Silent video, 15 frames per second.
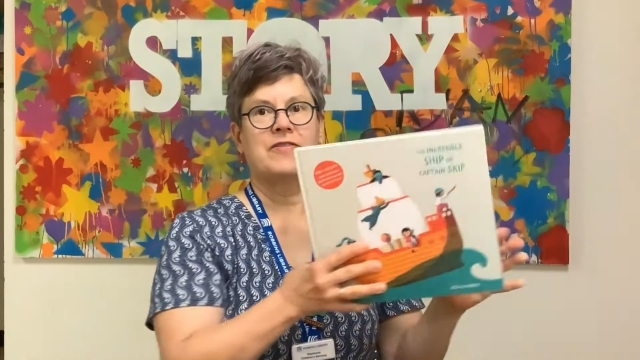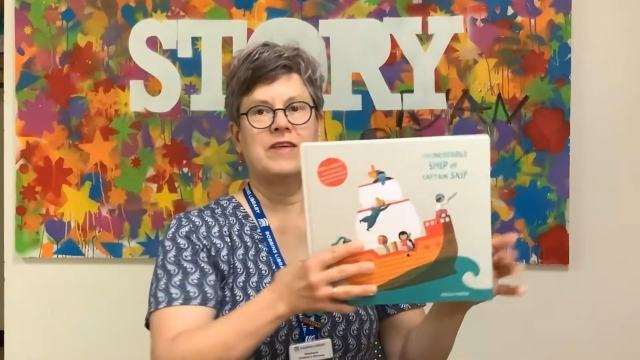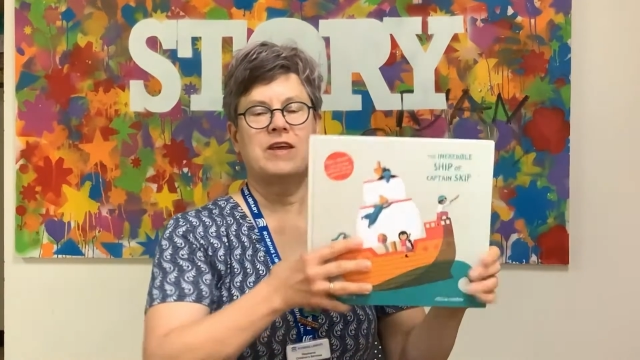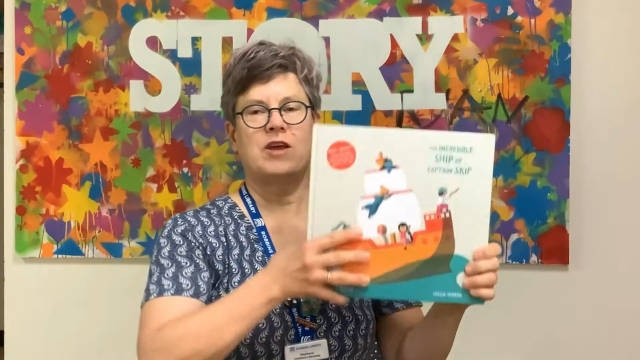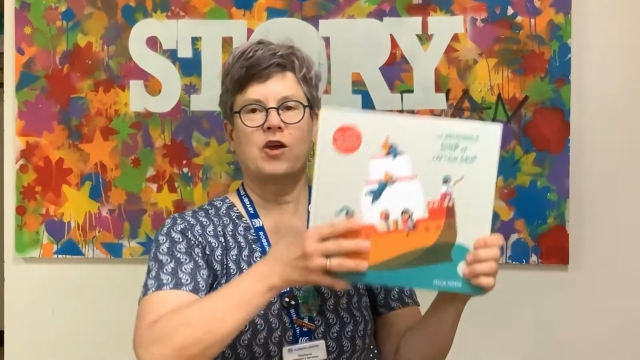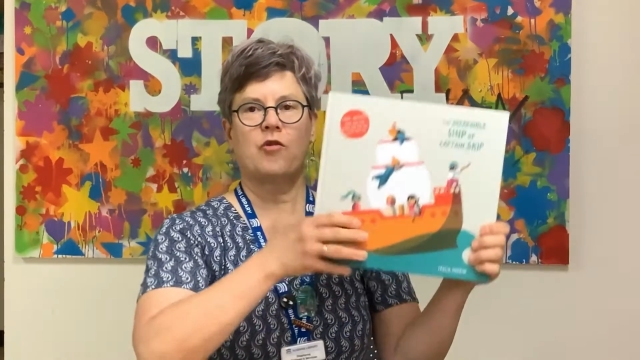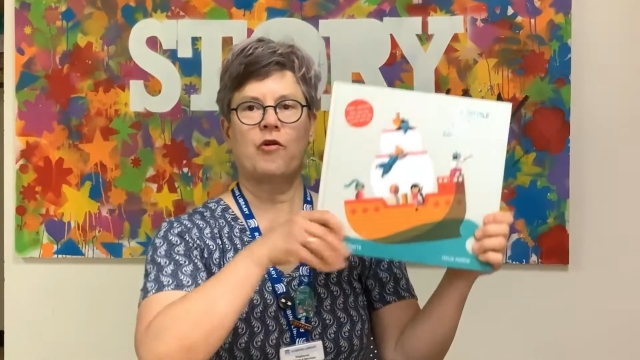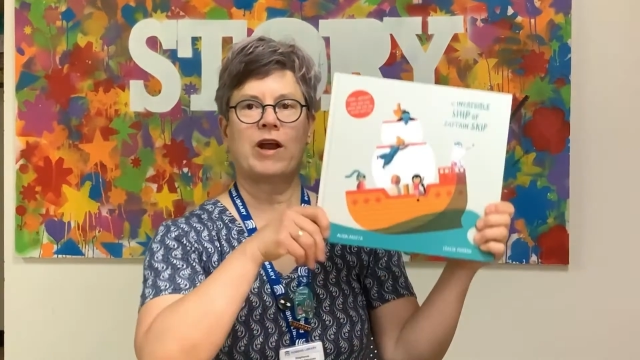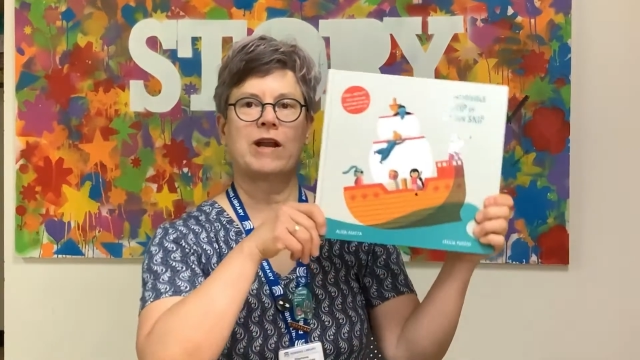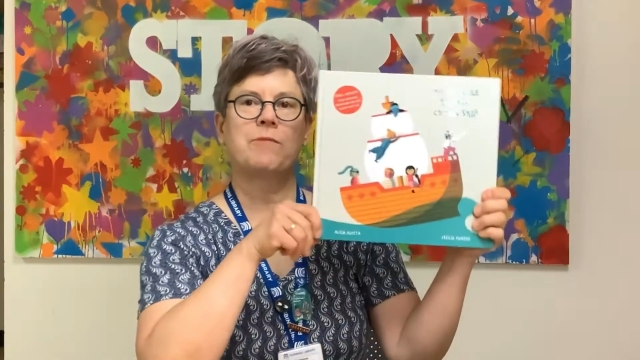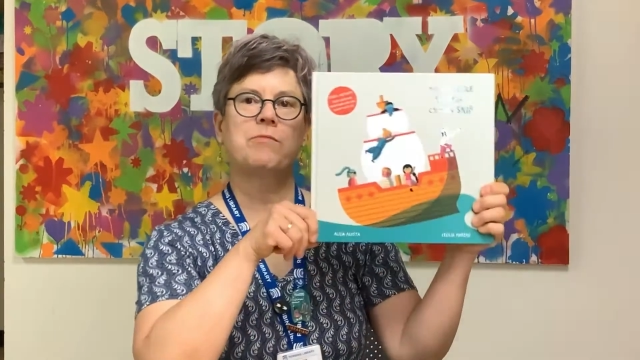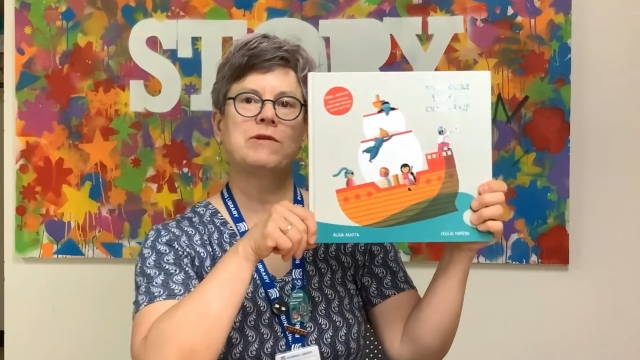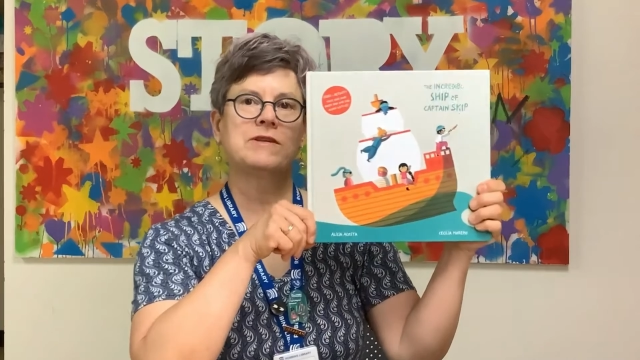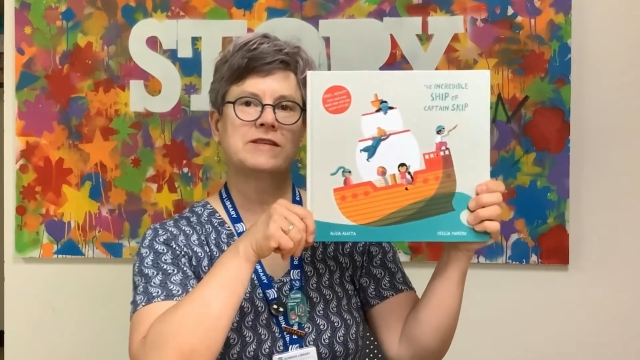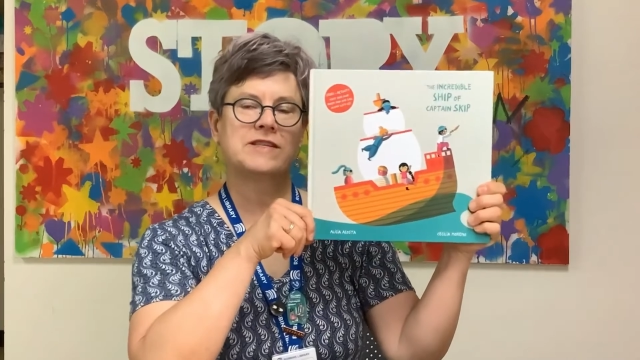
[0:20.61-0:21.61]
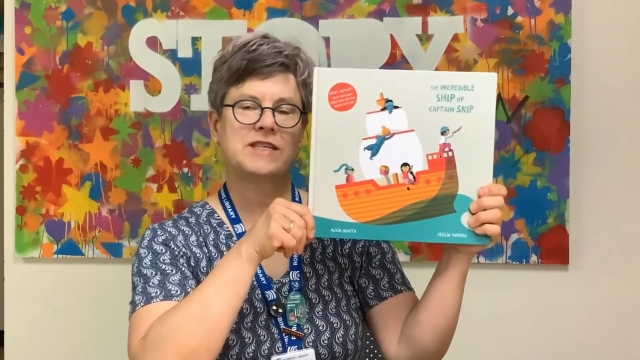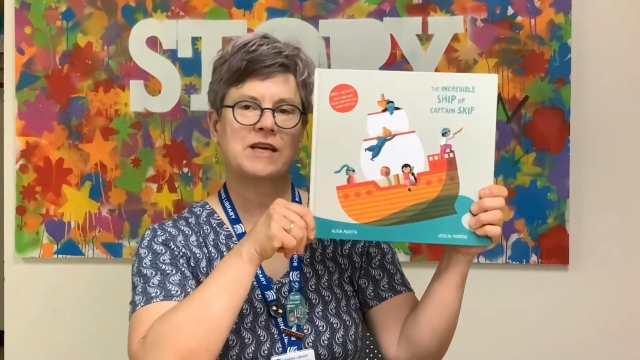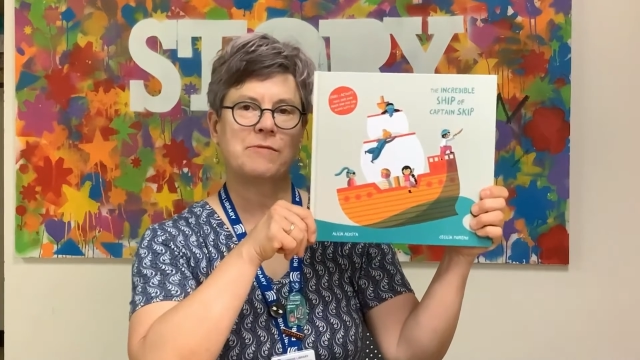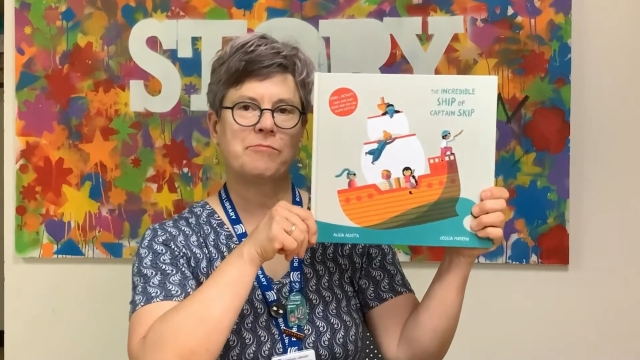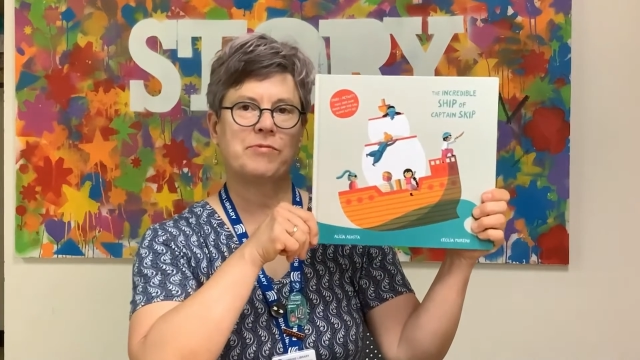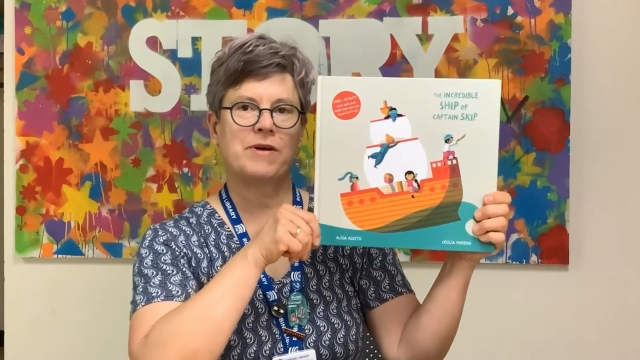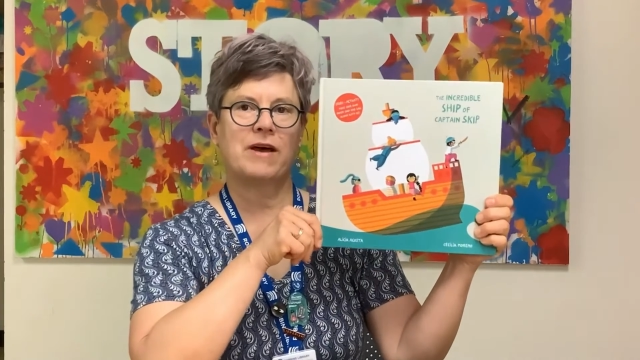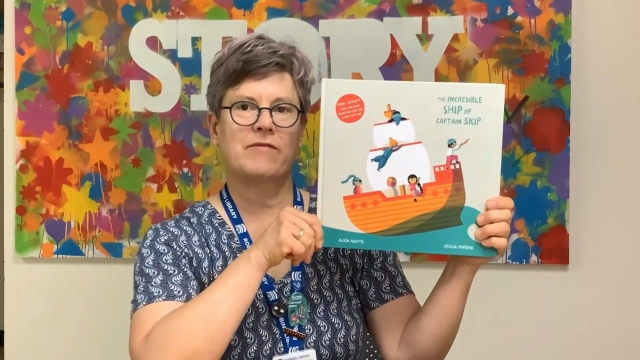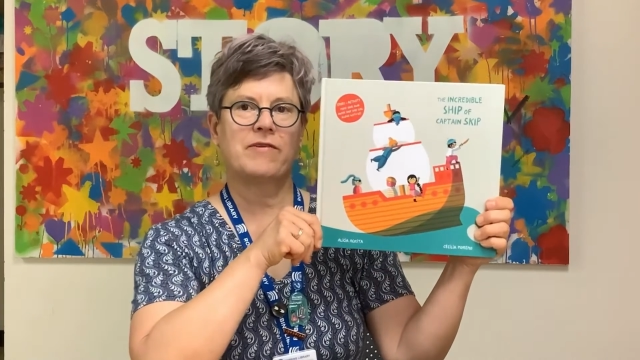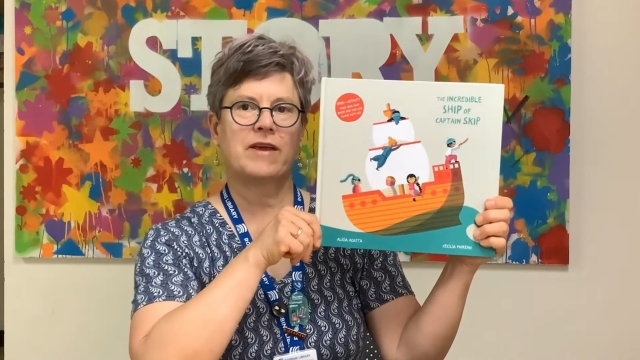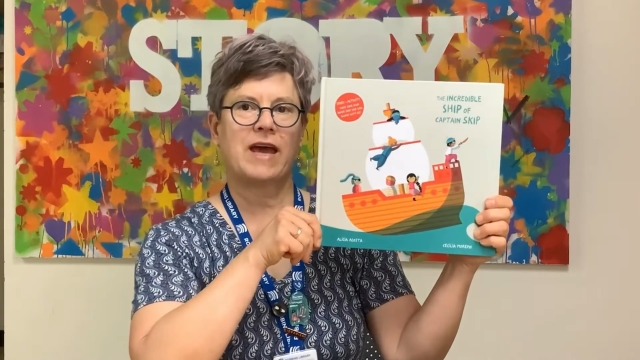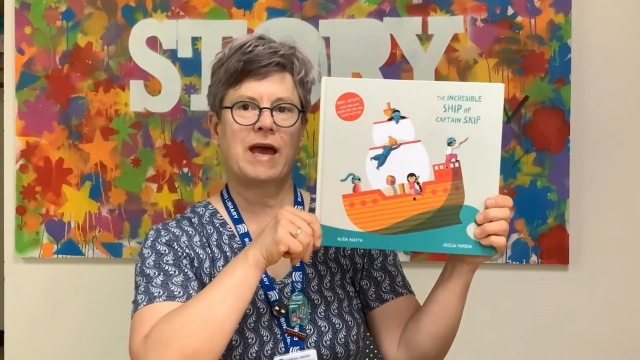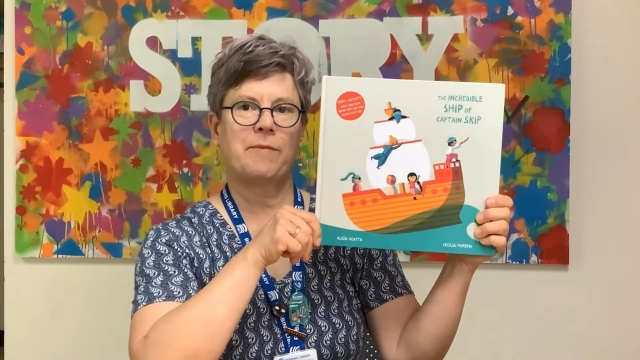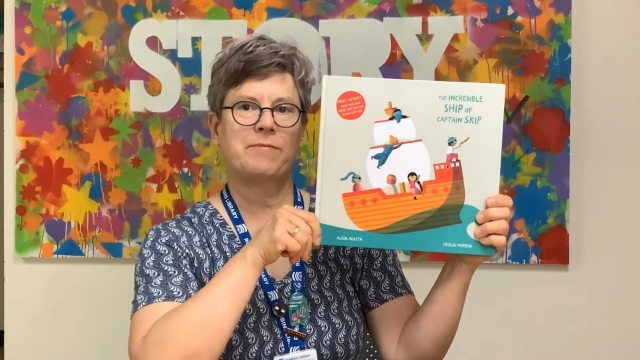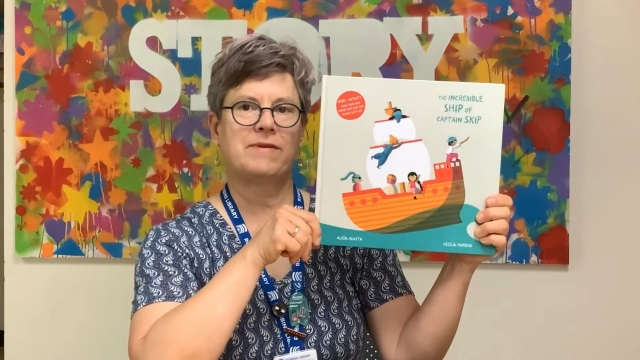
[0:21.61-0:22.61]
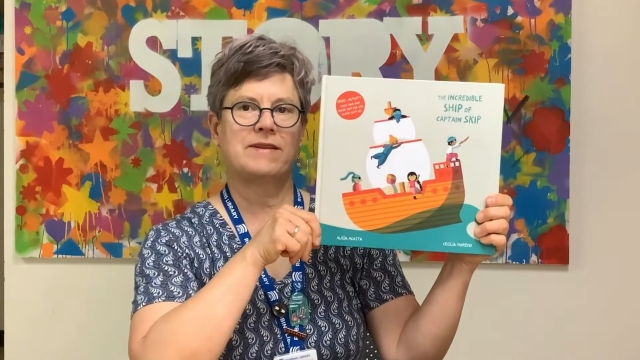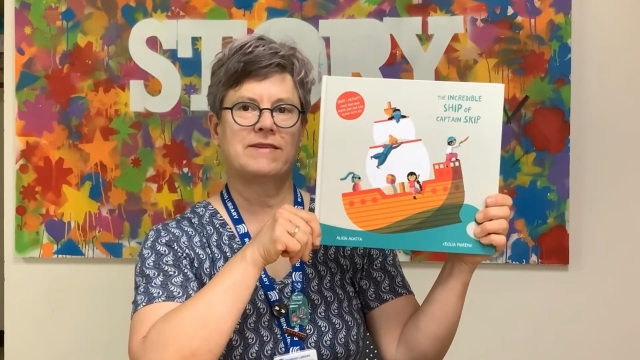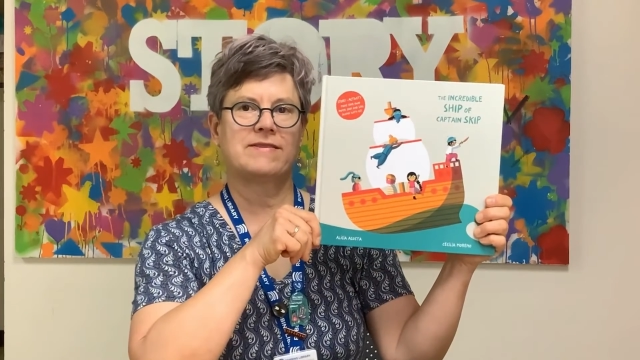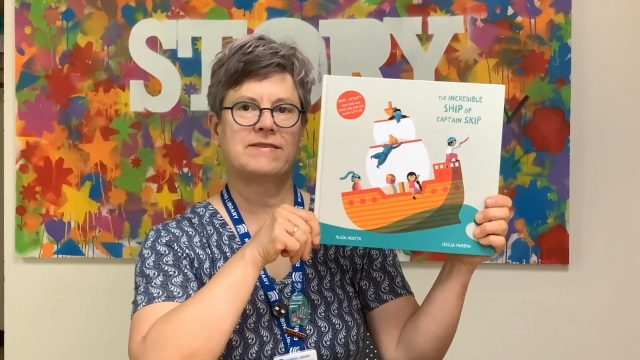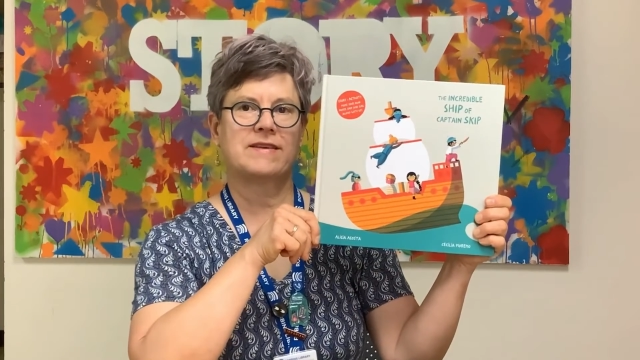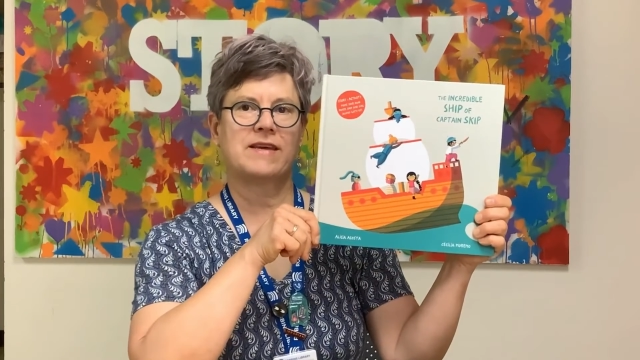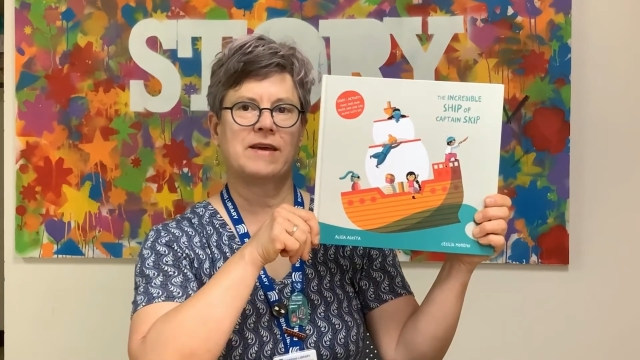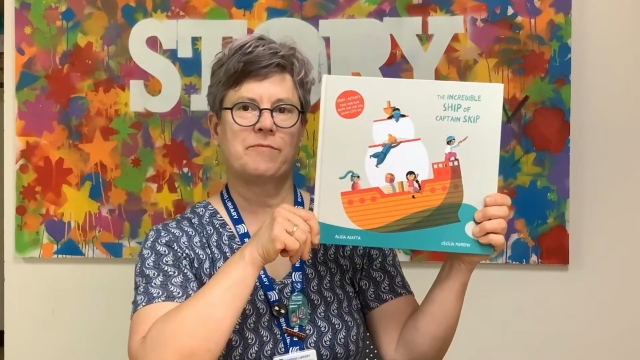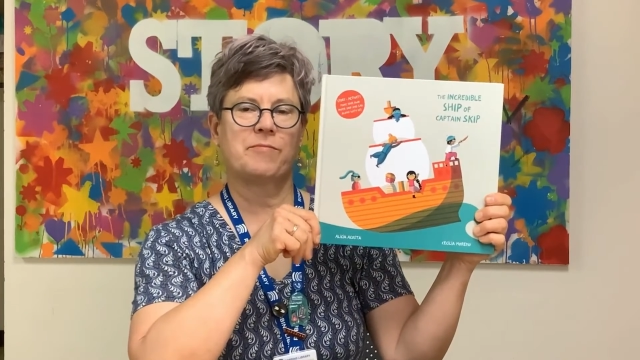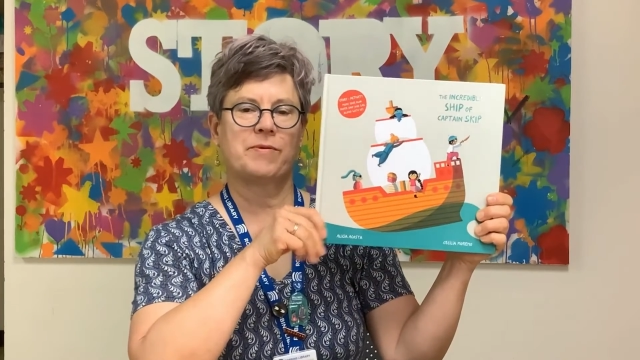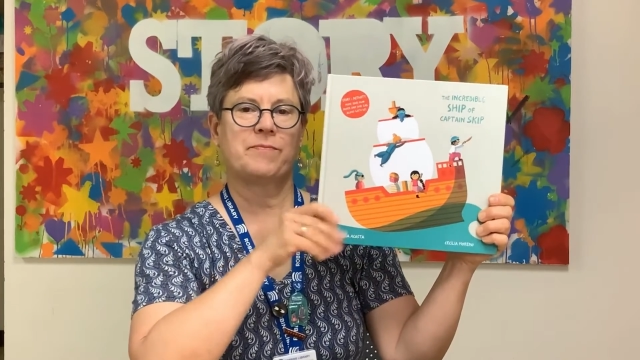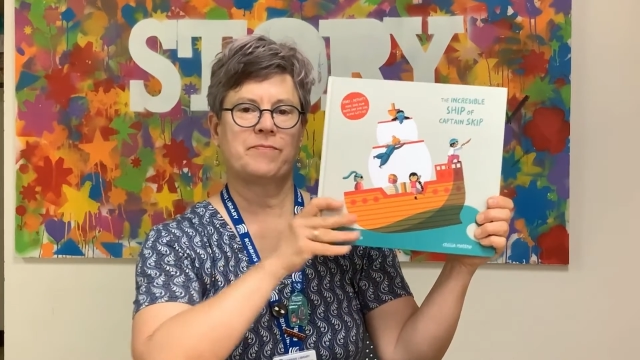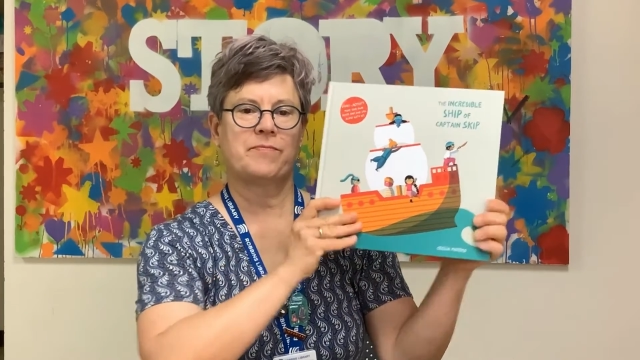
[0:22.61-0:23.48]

The Incredible Ship of Captain Skip.